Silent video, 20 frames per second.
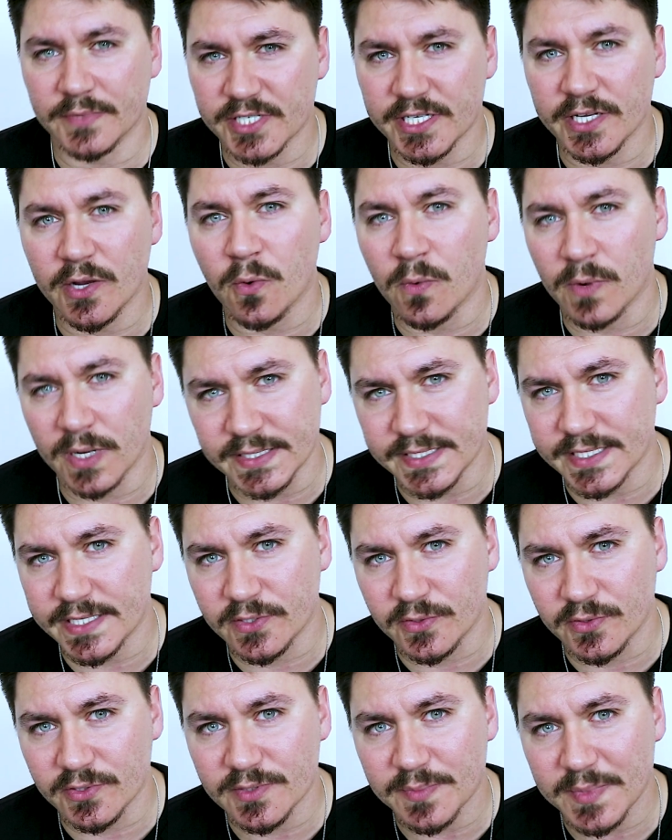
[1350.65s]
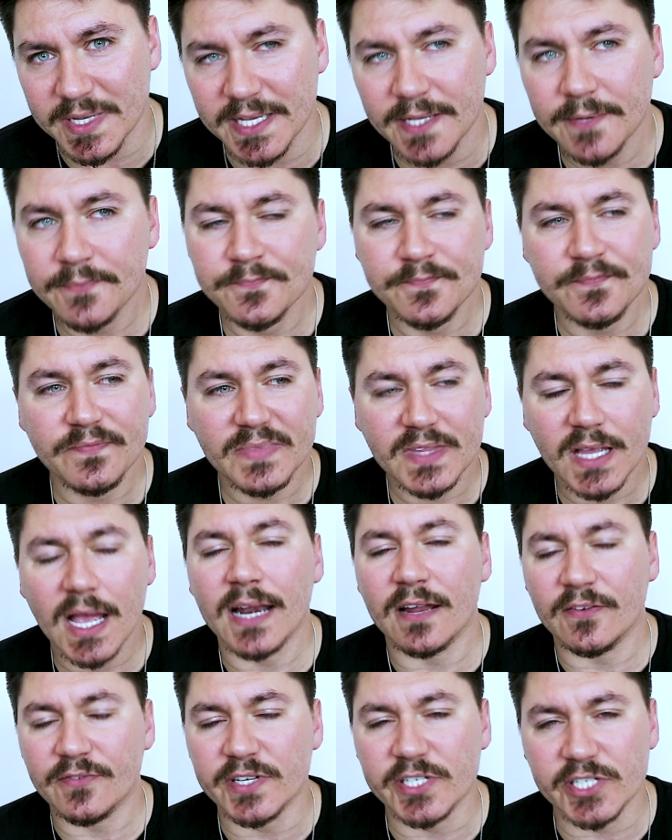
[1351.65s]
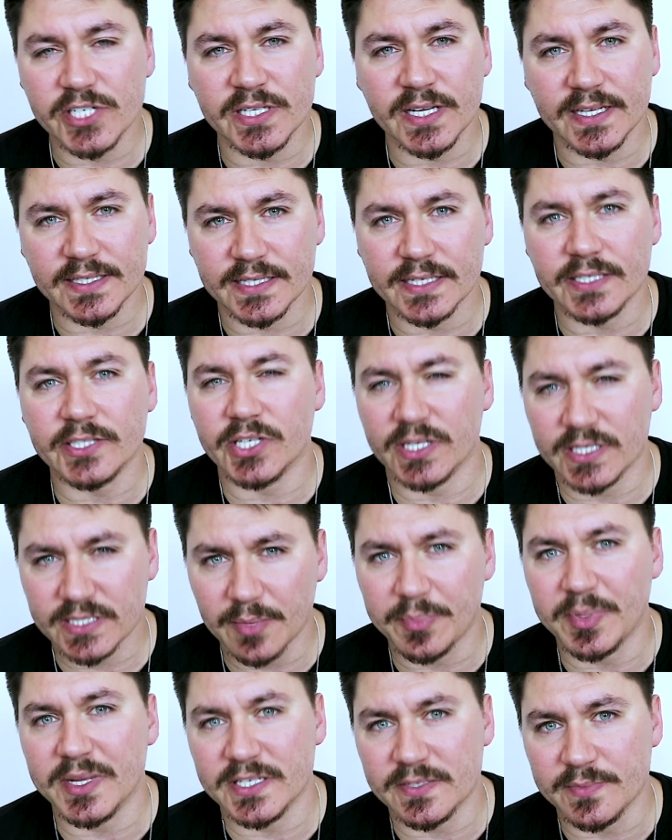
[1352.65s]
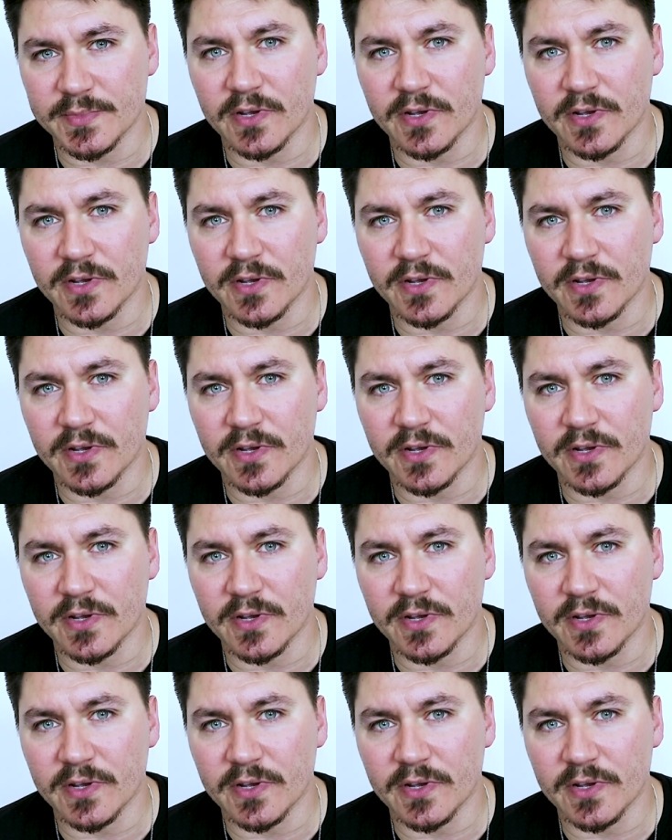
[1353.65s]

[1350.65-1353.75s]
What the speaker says: She always ignores me, and I think she does it just to piss